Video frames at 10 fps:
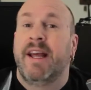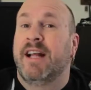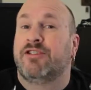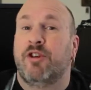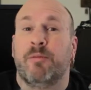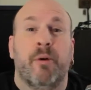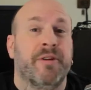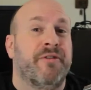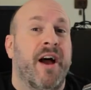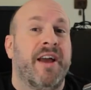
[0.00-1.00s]
It's
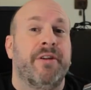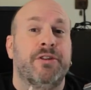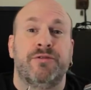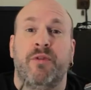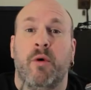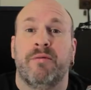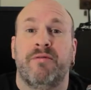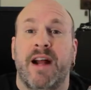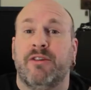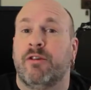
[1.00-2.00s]
2.5 inch form
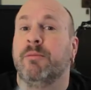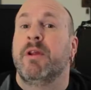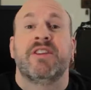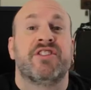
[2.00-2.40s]
factor,